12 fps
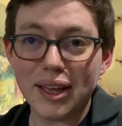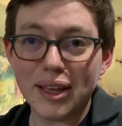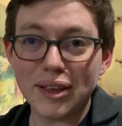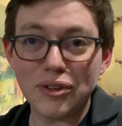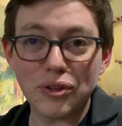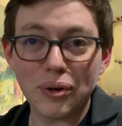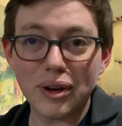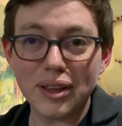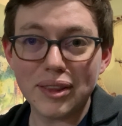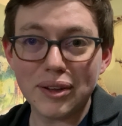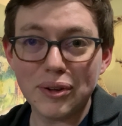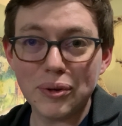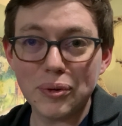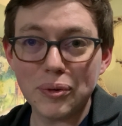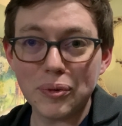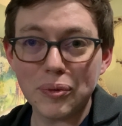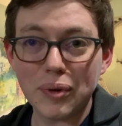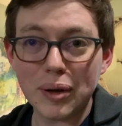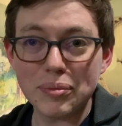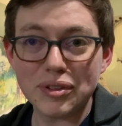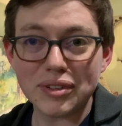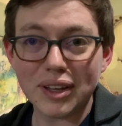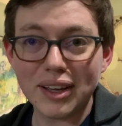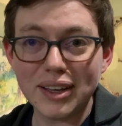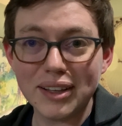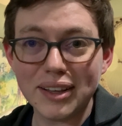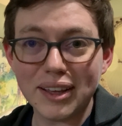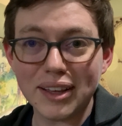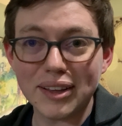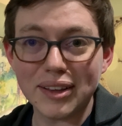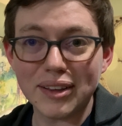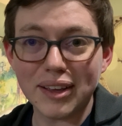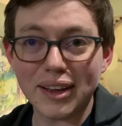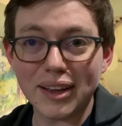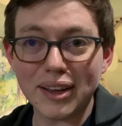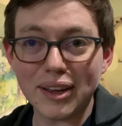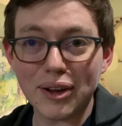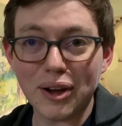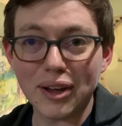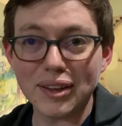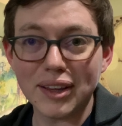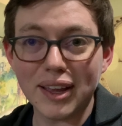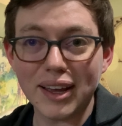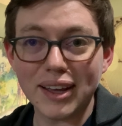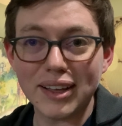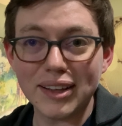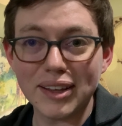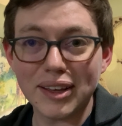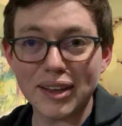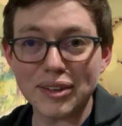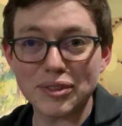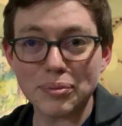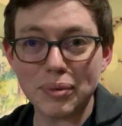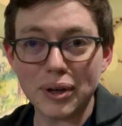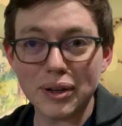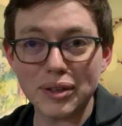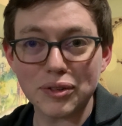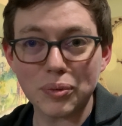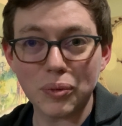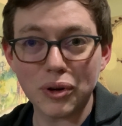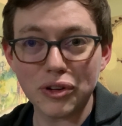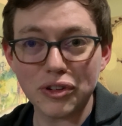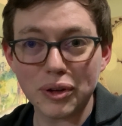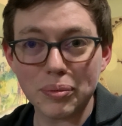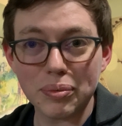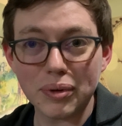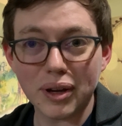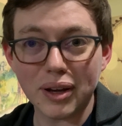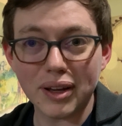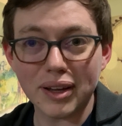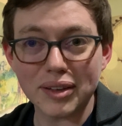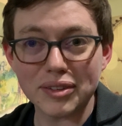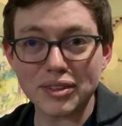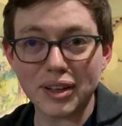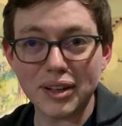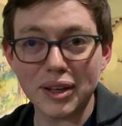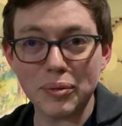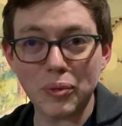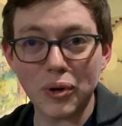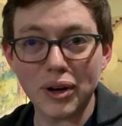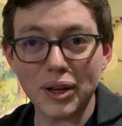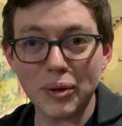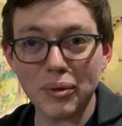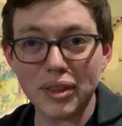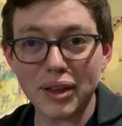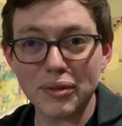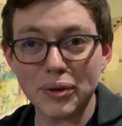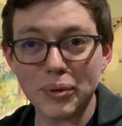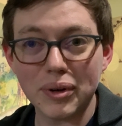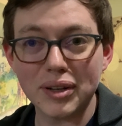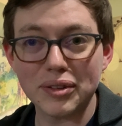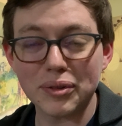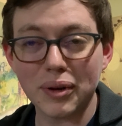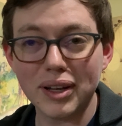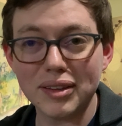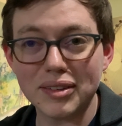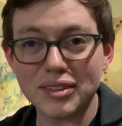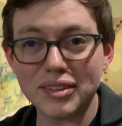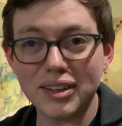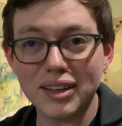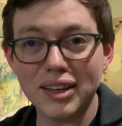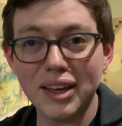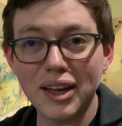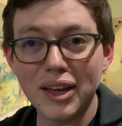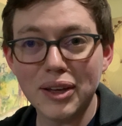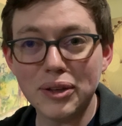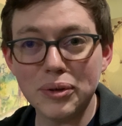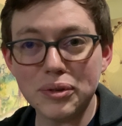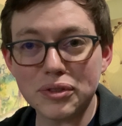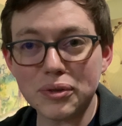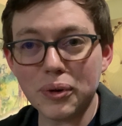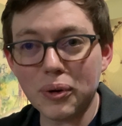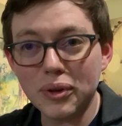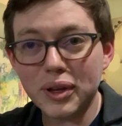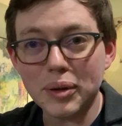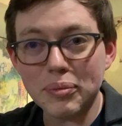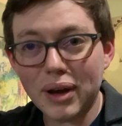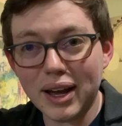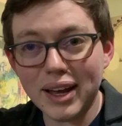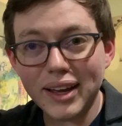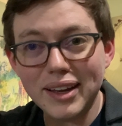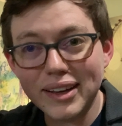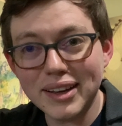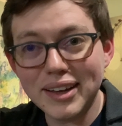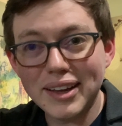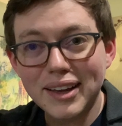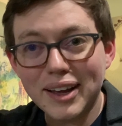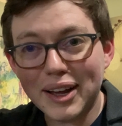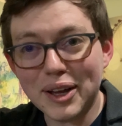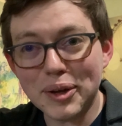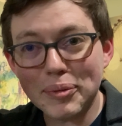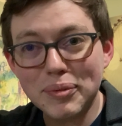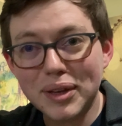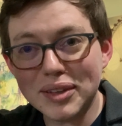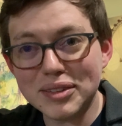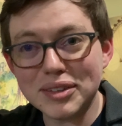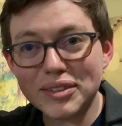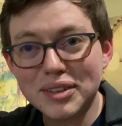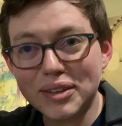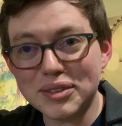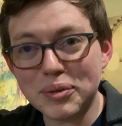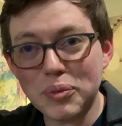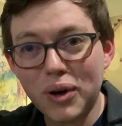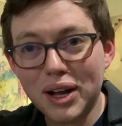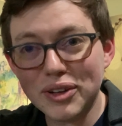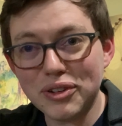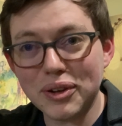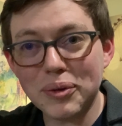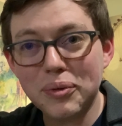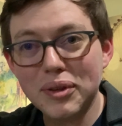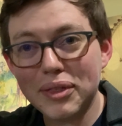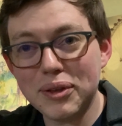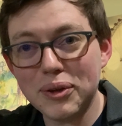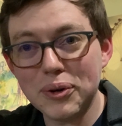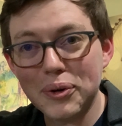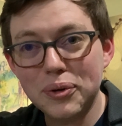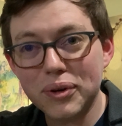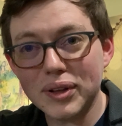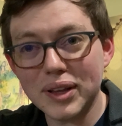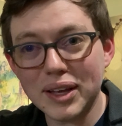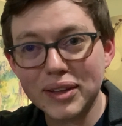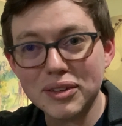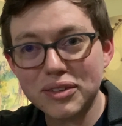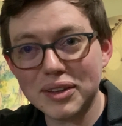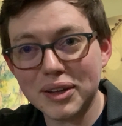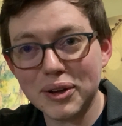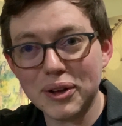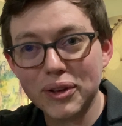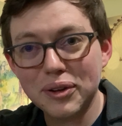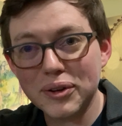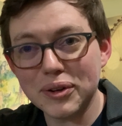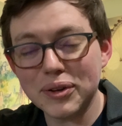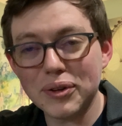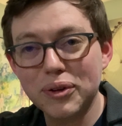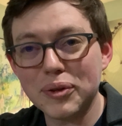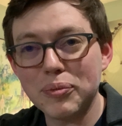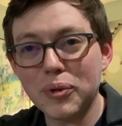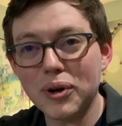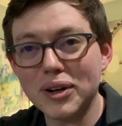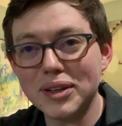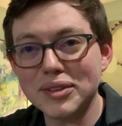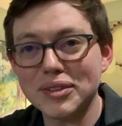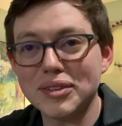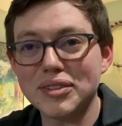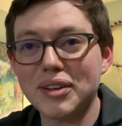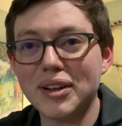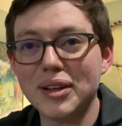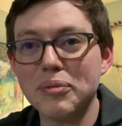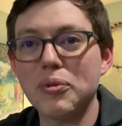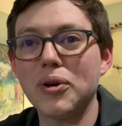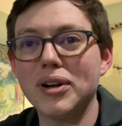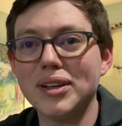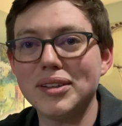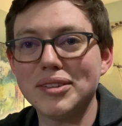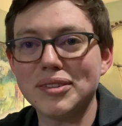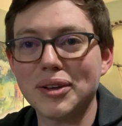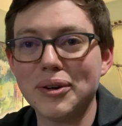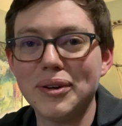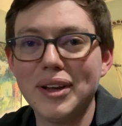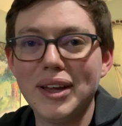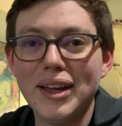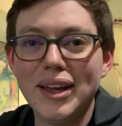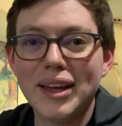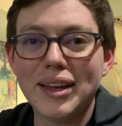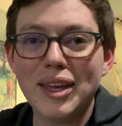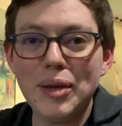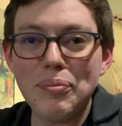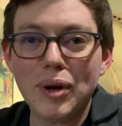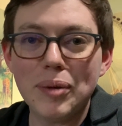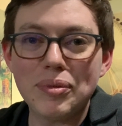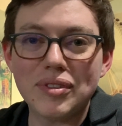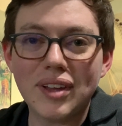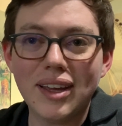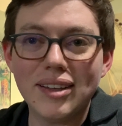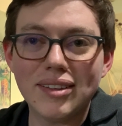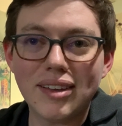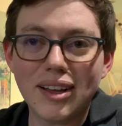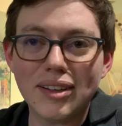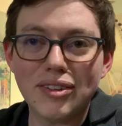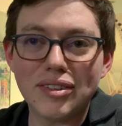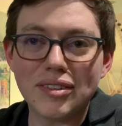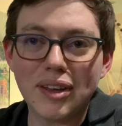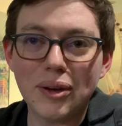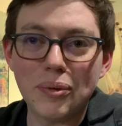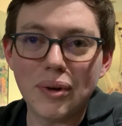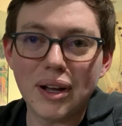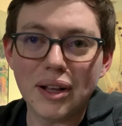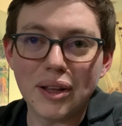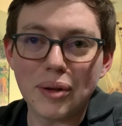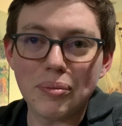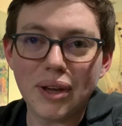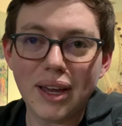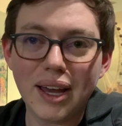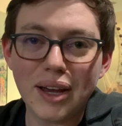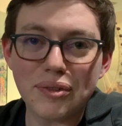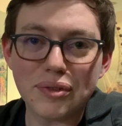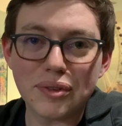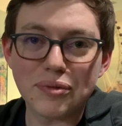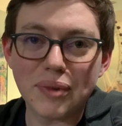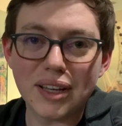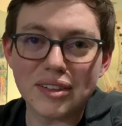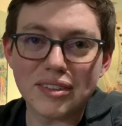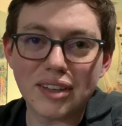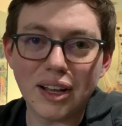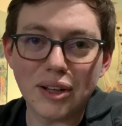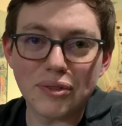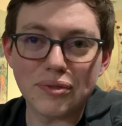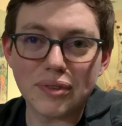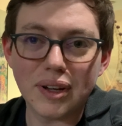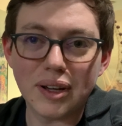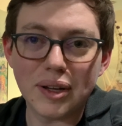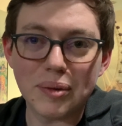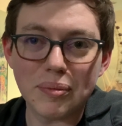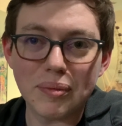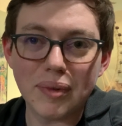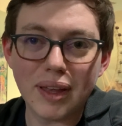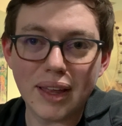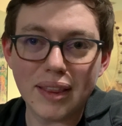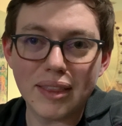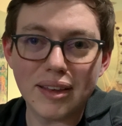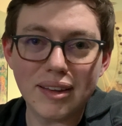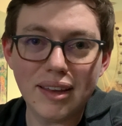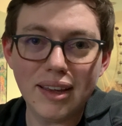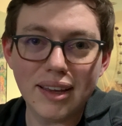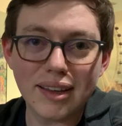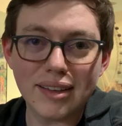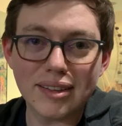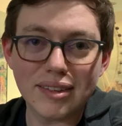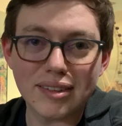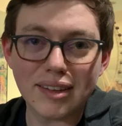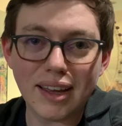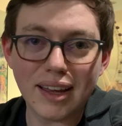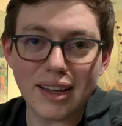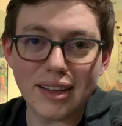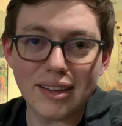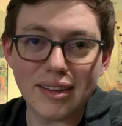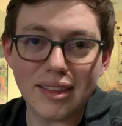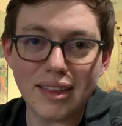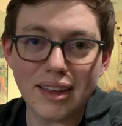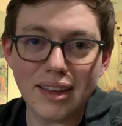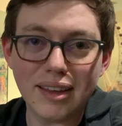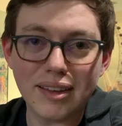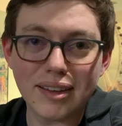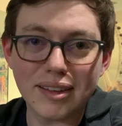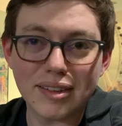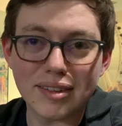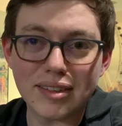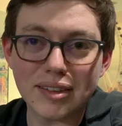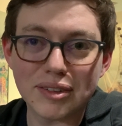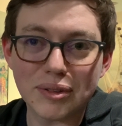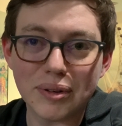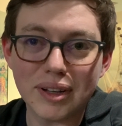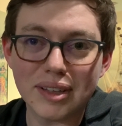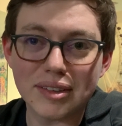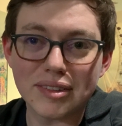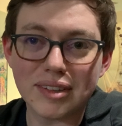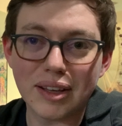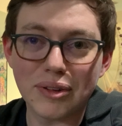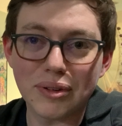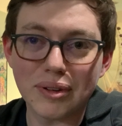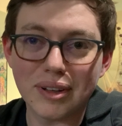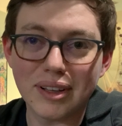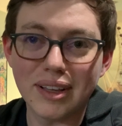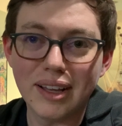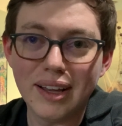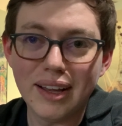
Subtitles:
Enjoying the new website and online experience worship Sunday morning with everyone. It's great to see you scrolling by. As it says, I'm watching with you and seeing all your good mornings and Sunday mornings. So keep up, stay in touch, stay well. On behalf of myself and the deacons and the consistory at Central,